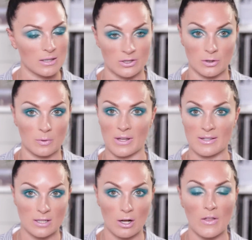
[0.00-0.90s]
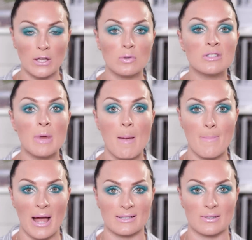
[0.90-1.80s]
I don't know if they still are, they used to be a
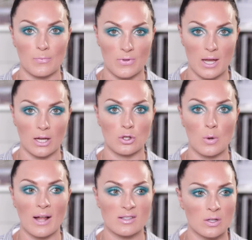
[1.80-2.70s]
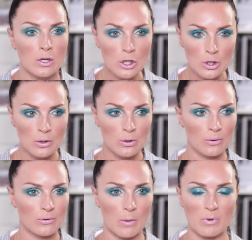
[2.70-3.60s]
massive thing and you had to,
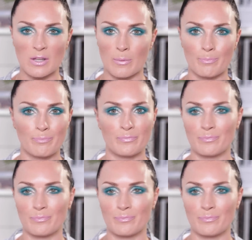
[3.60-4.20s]
there was a